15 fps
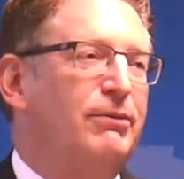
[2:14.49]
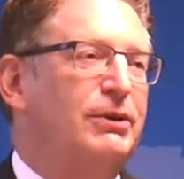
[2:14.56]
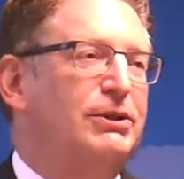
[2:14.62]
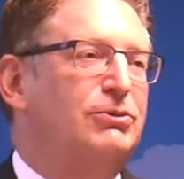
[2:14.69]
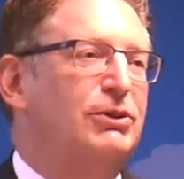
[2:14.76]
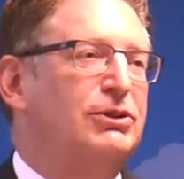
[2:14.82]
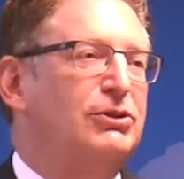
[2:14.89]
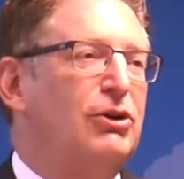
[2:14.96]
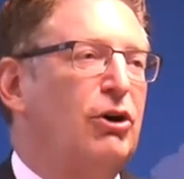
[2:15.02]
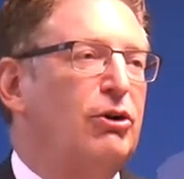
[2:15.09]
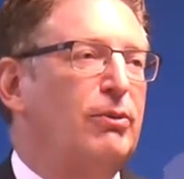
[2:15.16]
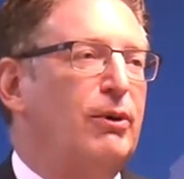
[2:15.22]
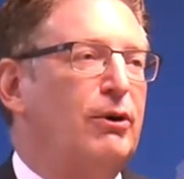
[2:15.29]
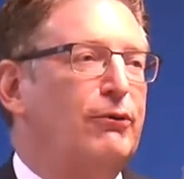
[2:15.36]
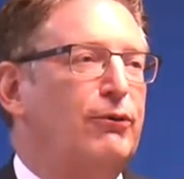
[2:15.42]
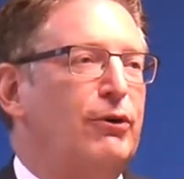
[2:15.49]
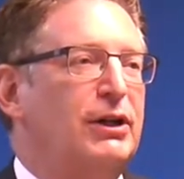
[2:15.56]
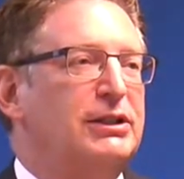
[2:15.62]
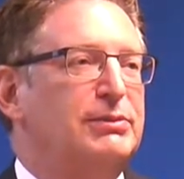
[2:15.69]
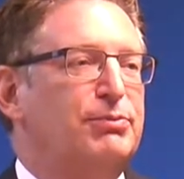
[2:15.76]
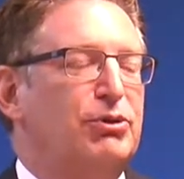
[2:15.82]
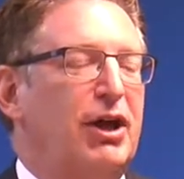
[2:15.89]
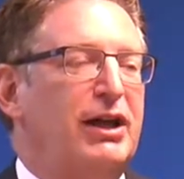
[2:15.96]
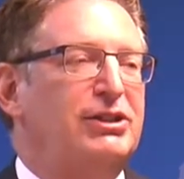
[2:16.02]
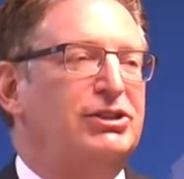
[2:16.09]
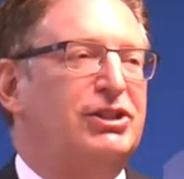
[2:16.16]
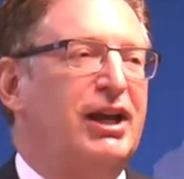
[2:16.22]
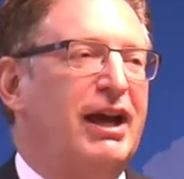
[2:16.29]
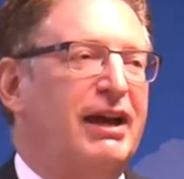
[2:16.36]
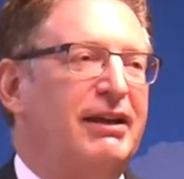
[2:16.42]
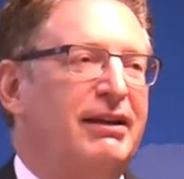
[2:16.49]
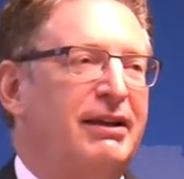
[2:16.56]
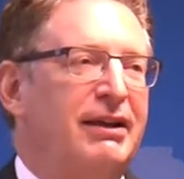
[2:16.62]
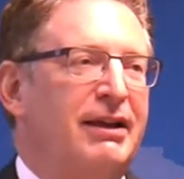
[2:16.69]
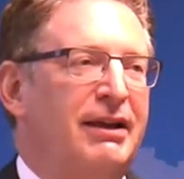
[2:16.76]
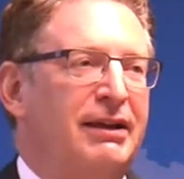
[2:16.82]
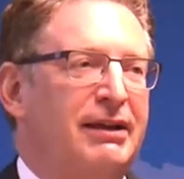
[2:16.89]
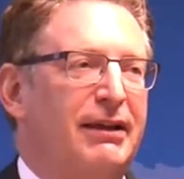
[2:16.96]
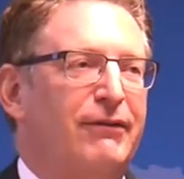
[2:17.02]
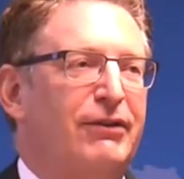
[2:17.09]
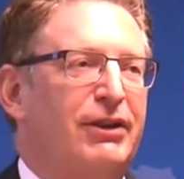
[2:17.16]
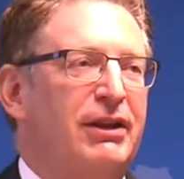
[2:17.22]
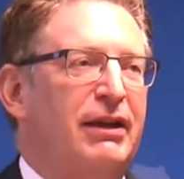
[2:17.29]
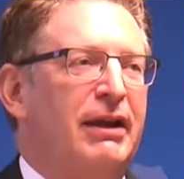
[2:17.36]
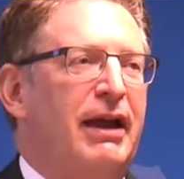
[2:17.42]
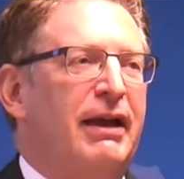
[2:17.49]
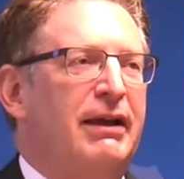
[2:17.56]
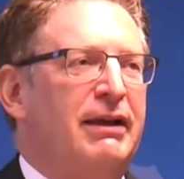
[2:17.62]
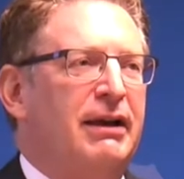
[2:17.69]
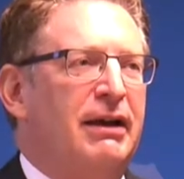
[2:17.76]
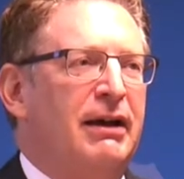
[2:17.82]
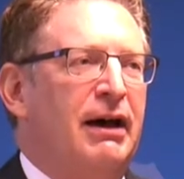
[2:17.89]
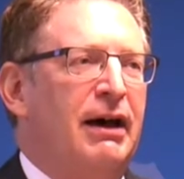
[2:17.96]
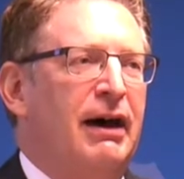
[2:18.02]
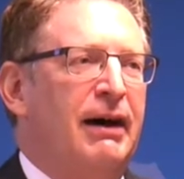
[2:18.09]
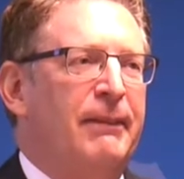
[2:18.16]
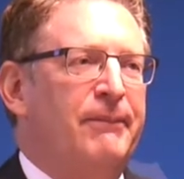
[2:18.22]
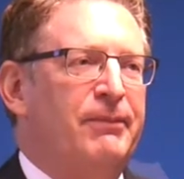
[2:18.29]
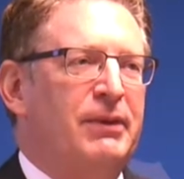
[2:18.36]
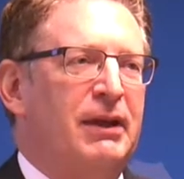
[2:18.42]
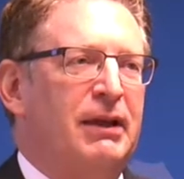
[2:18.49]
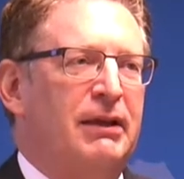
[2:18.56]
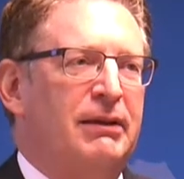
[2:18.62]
which was notable for its bloodshed, given the um,